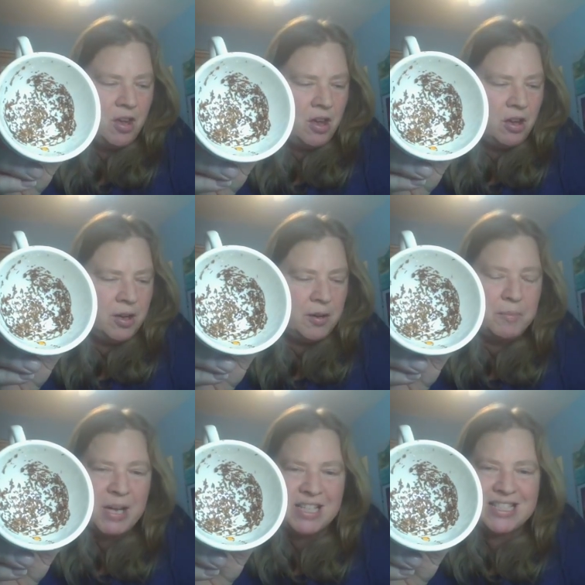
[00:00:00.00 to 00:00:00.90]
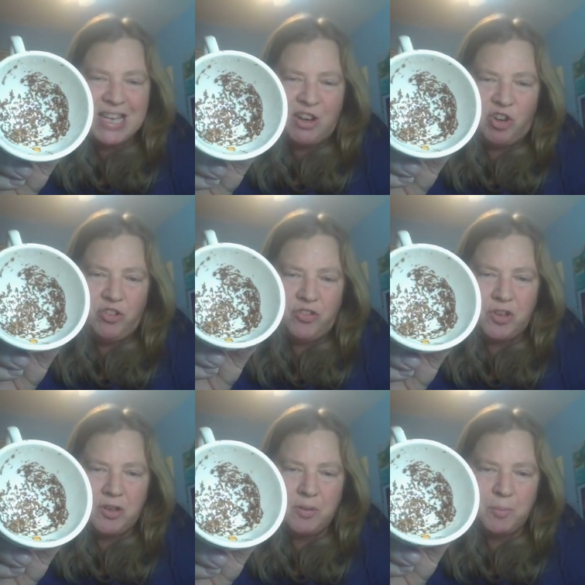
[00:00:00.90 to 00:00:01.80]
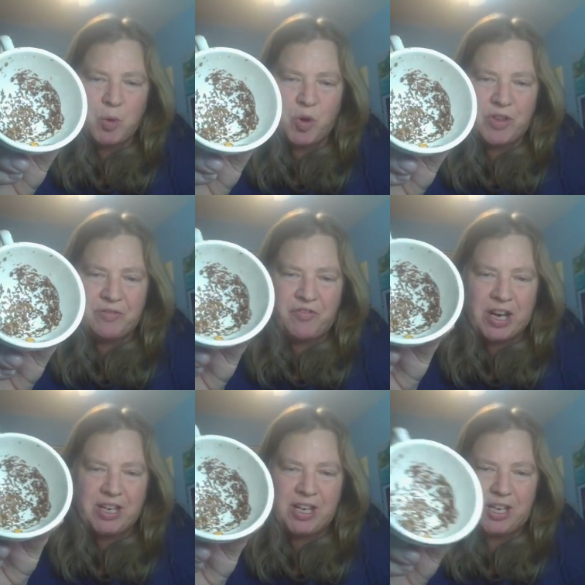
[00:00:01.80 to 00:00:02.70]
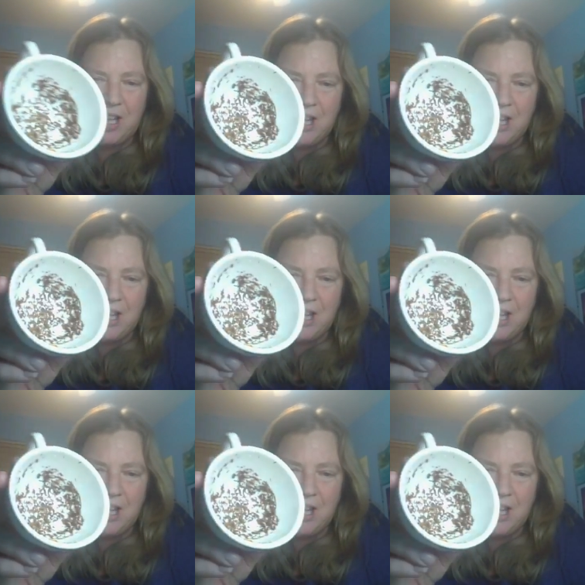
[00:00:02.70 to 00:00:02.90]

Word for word: uh, myself more than fighting